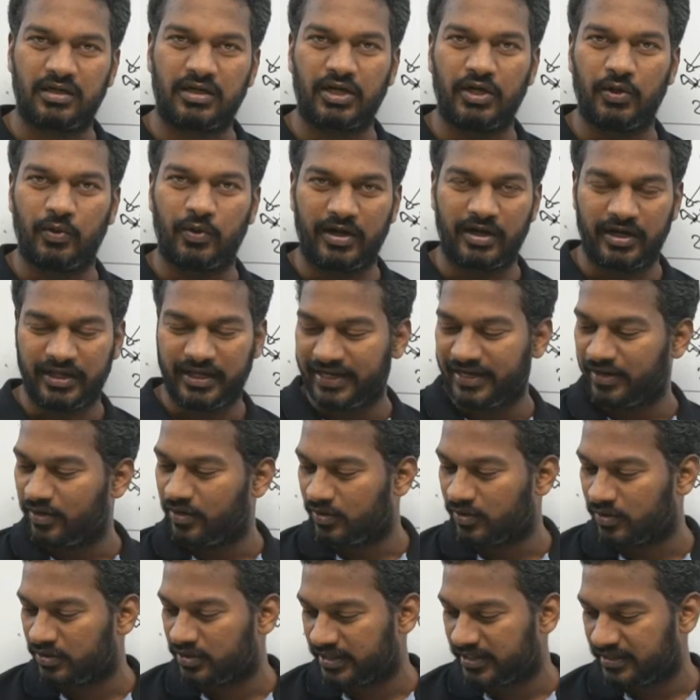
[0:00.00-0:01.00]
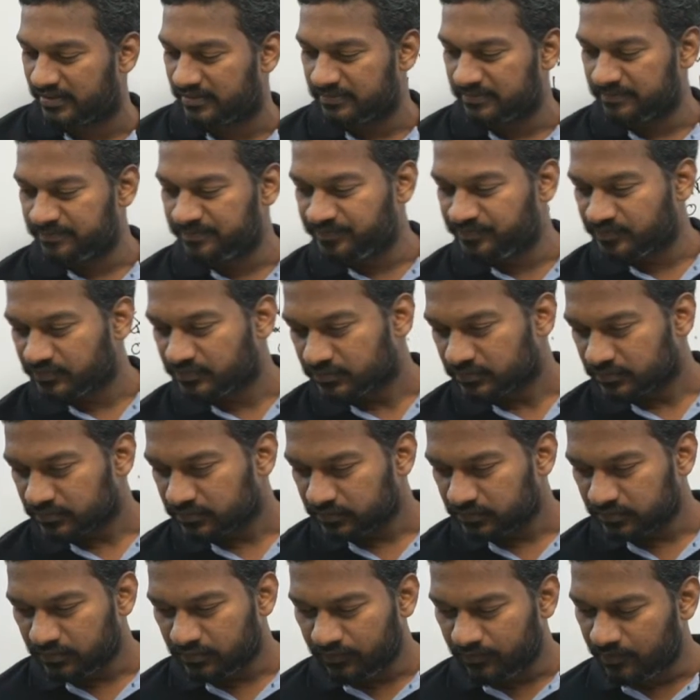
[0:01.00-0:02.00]
Q&A over there.
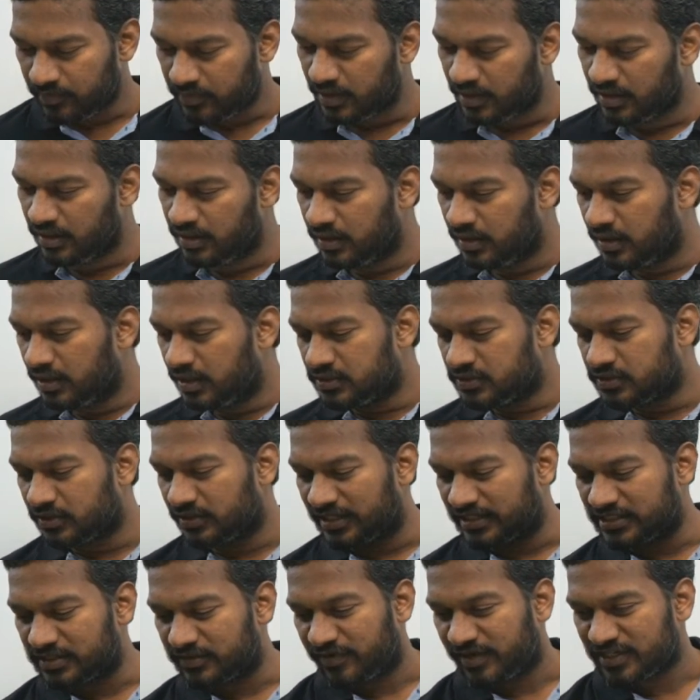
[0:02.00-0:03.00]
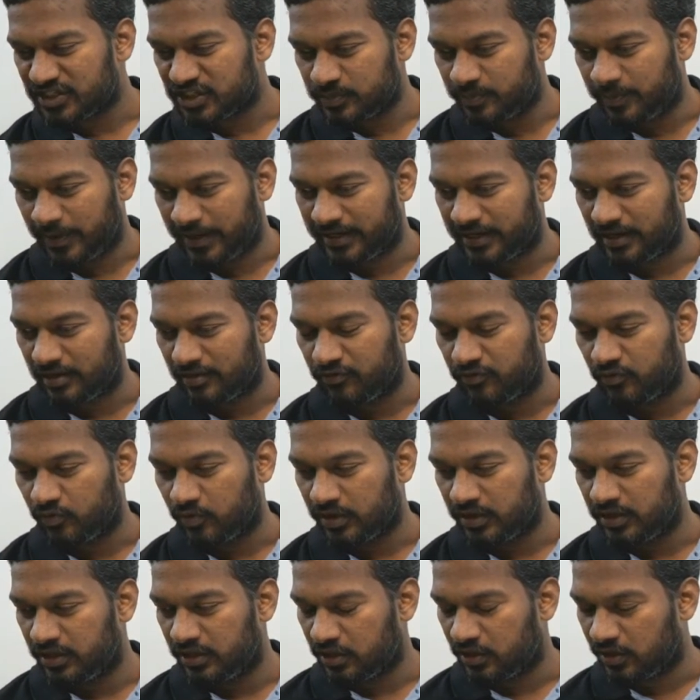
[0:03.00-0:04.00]
So that's first part of
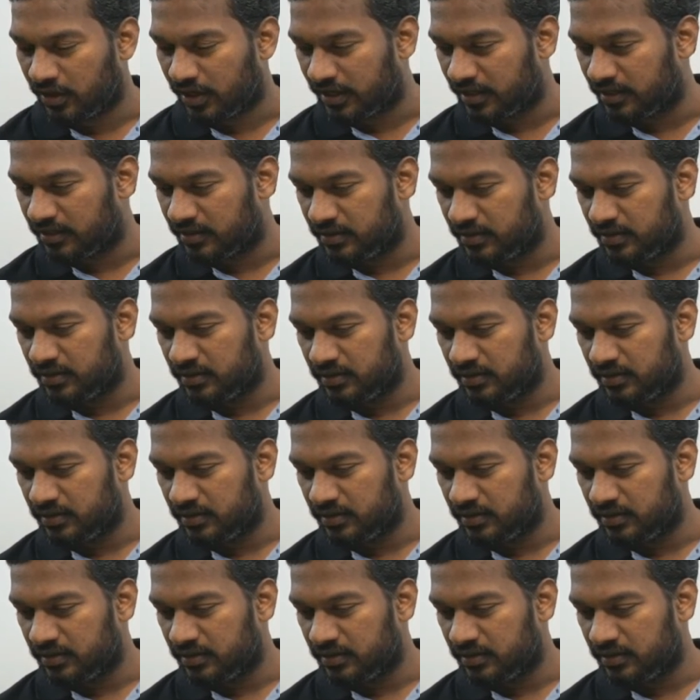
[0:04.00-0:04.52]
what they call